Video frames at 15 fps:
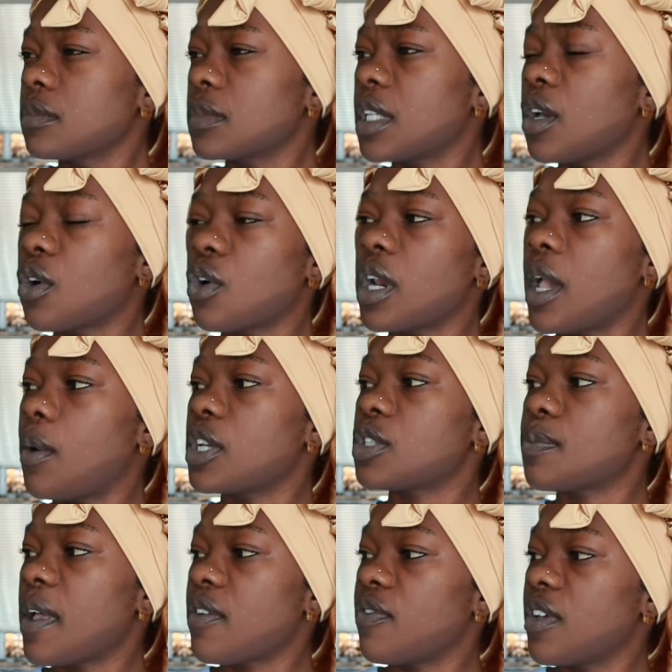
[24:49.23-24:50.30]
Thank God I
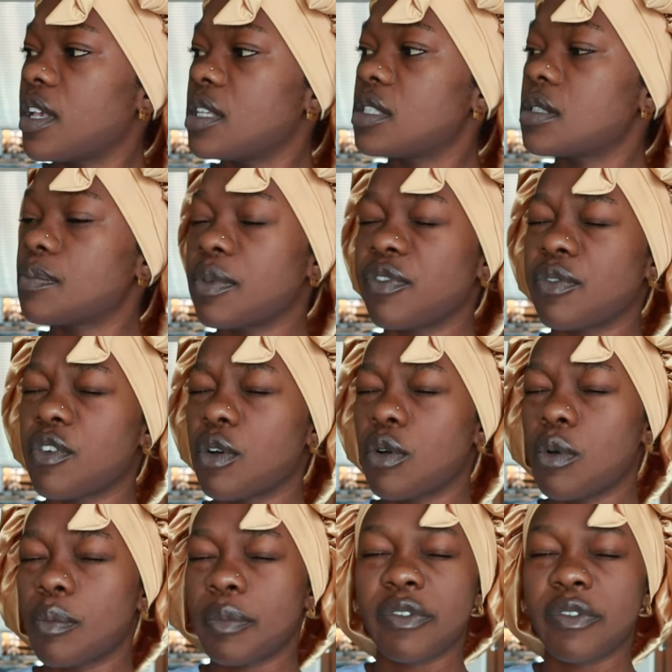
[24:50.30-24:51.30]
washed my face before.